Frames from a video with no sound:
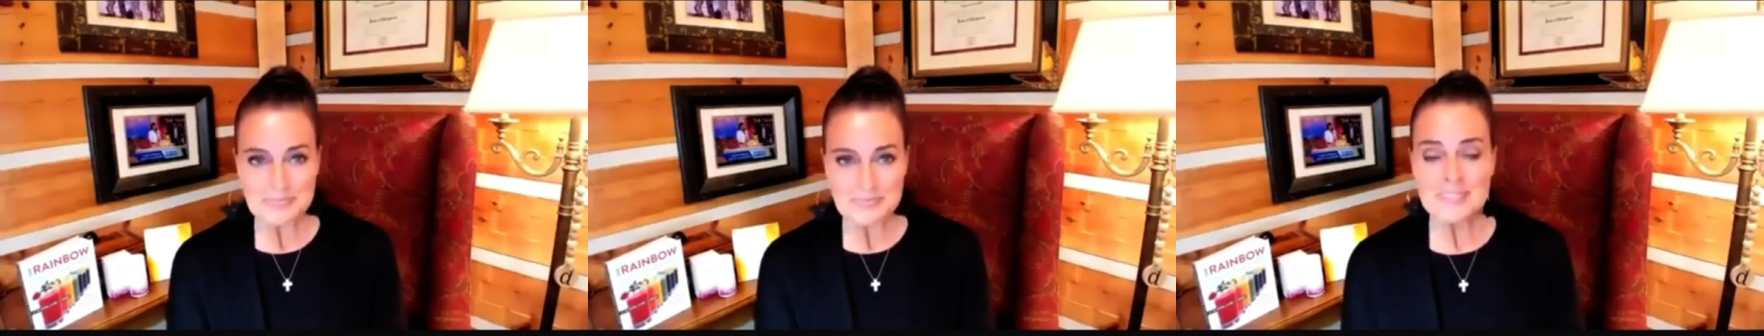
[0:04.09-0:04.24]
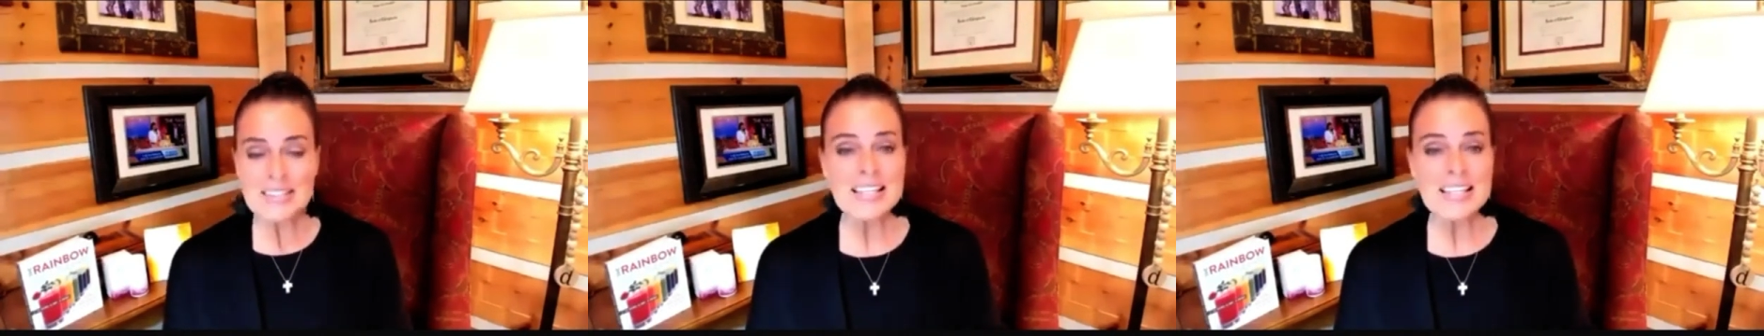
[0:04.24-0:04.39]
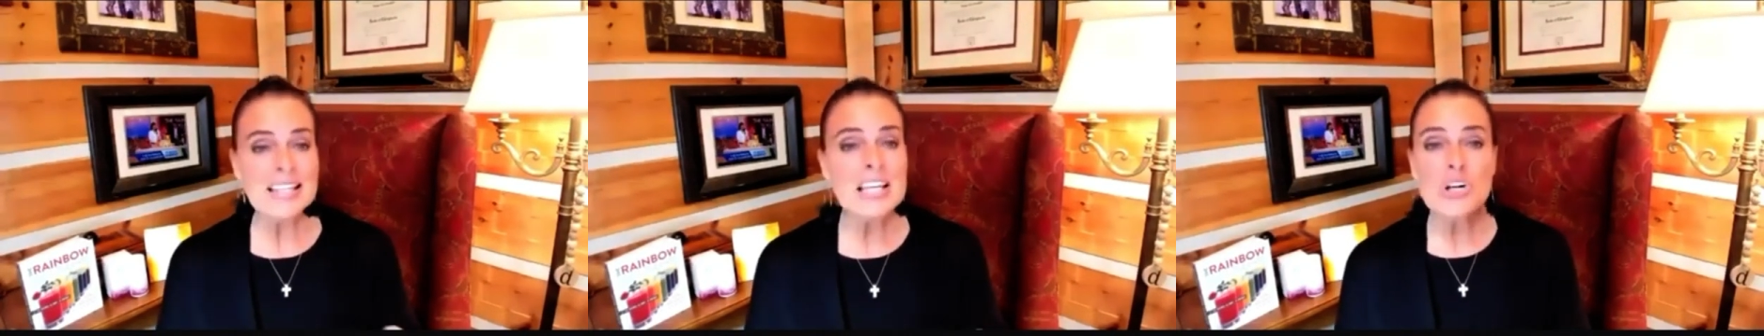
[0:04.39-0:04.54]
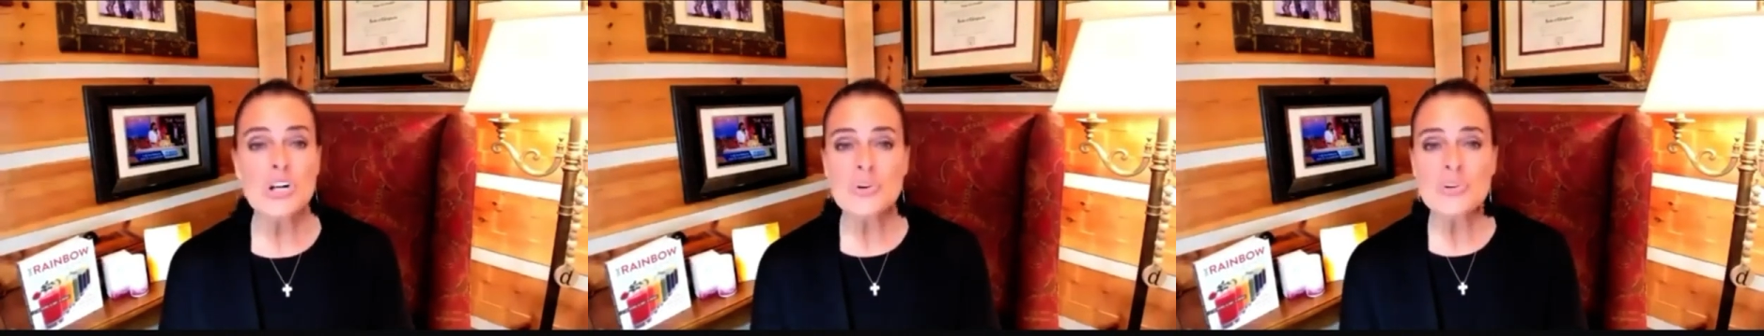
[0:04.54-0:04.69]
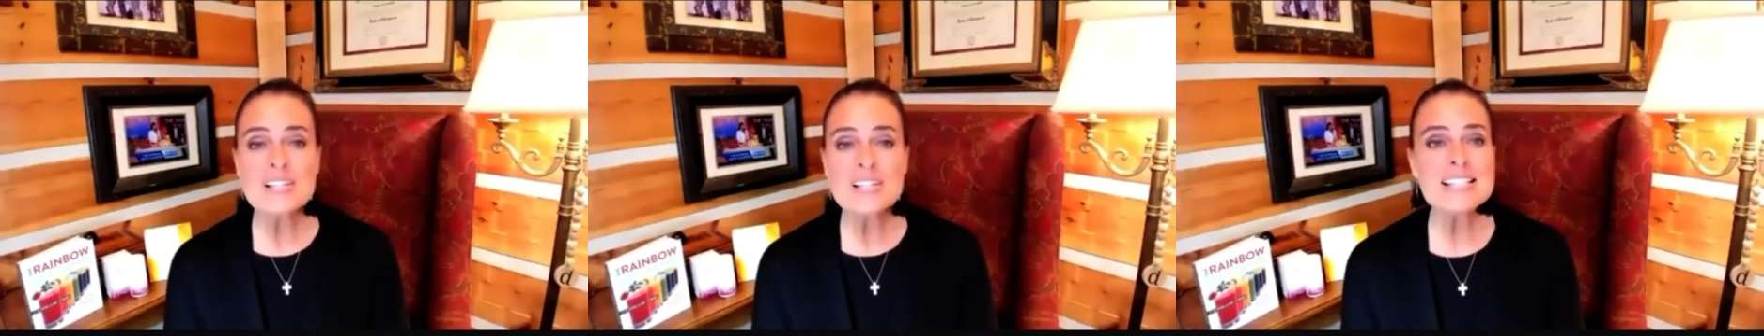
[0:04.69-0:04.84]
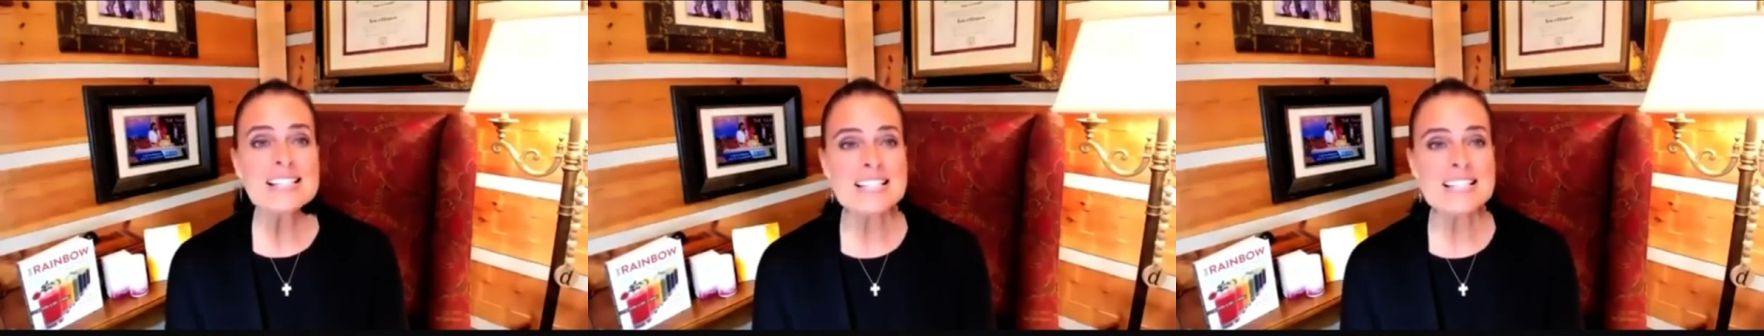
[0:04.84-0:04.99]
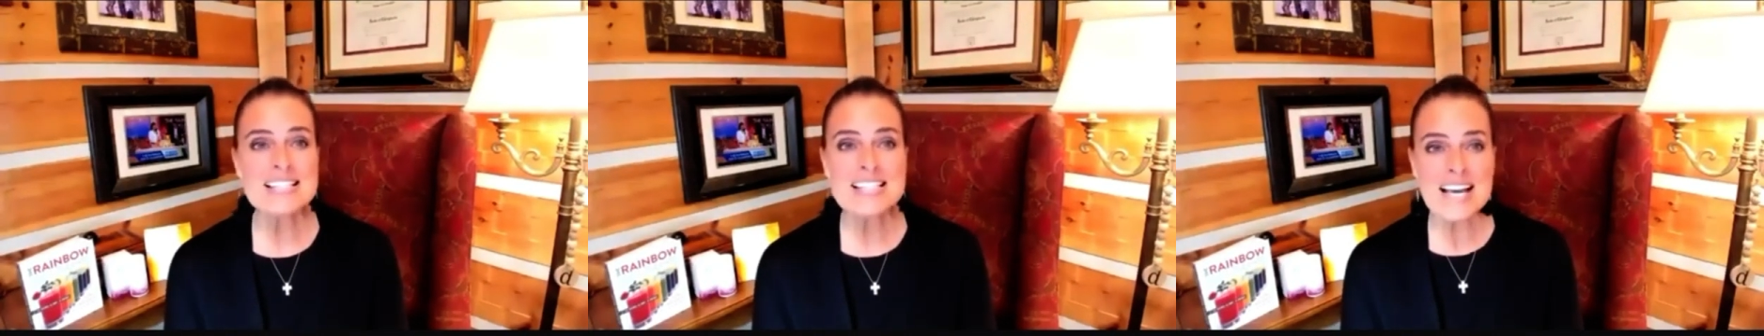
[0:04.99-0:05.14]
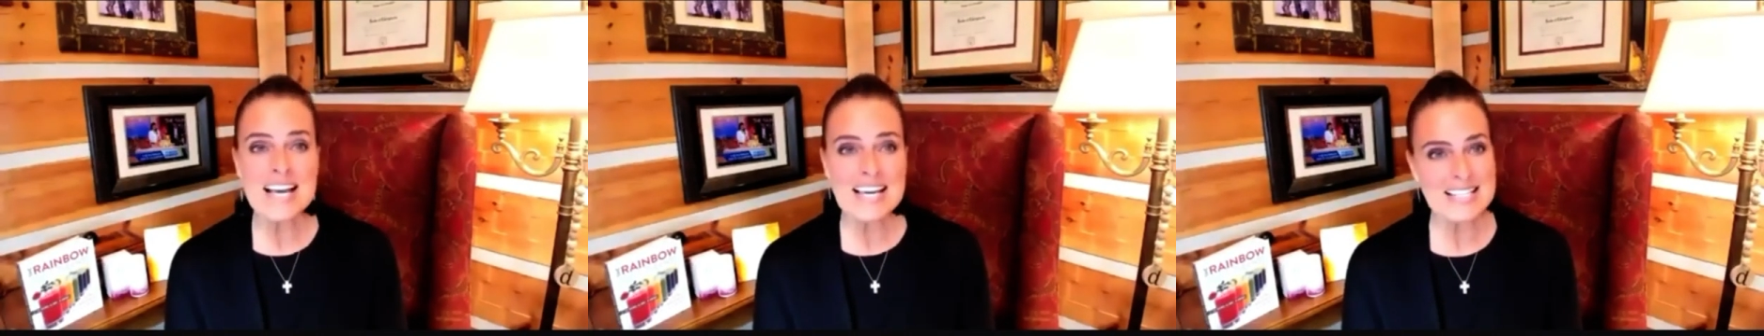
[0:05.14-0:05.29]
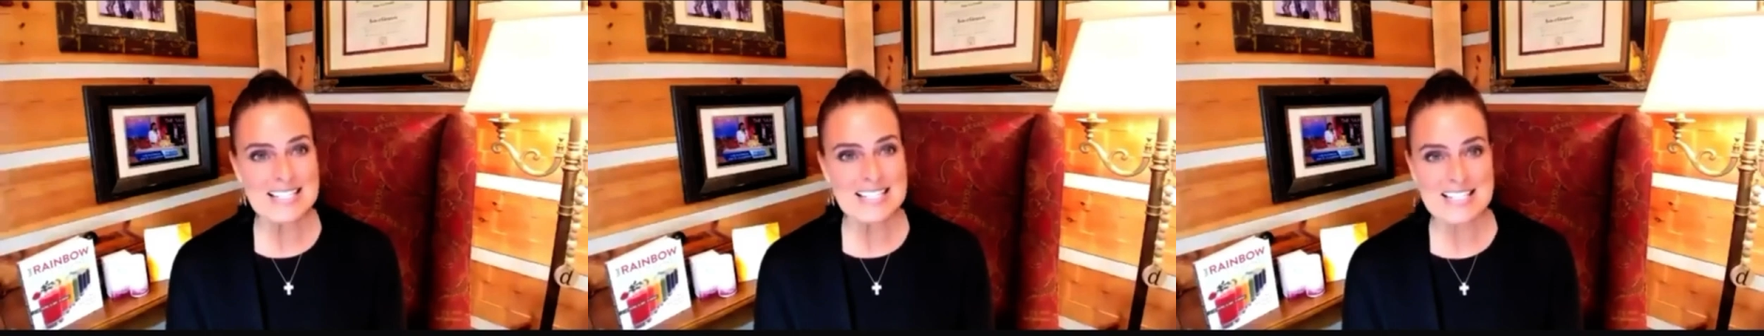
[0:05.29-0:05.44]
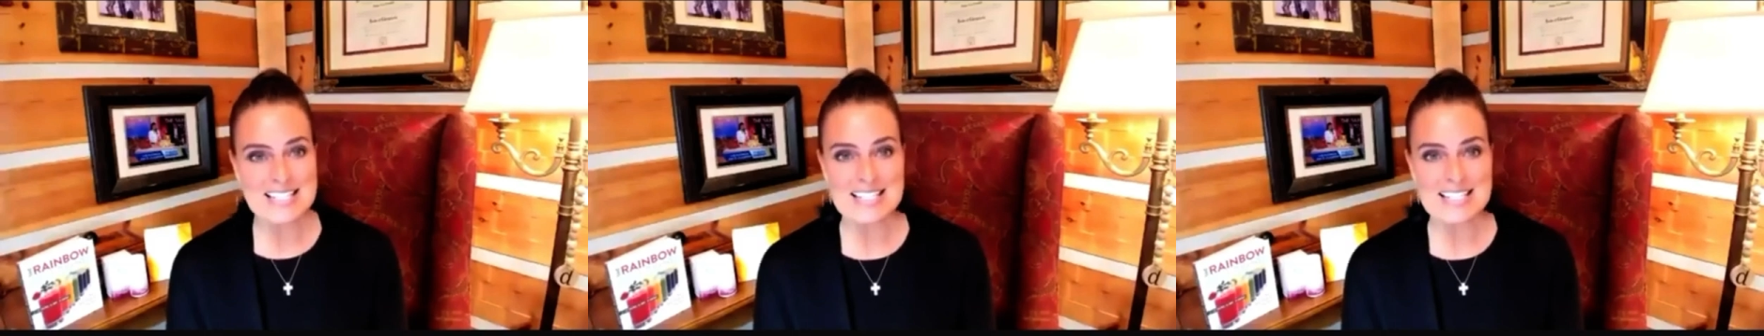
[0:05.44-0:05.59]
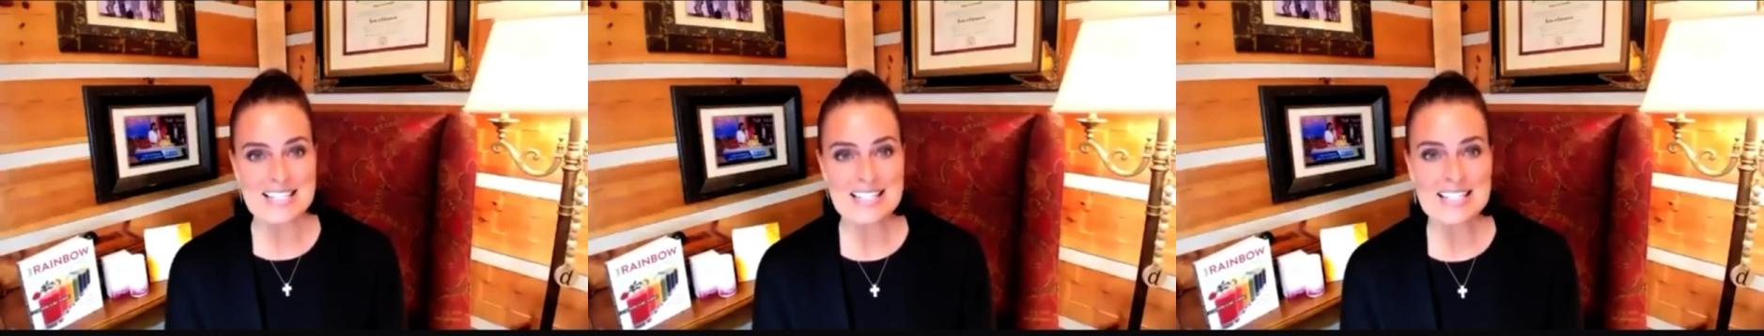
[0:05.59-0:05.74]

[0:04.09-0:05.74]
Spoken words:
increase satiety,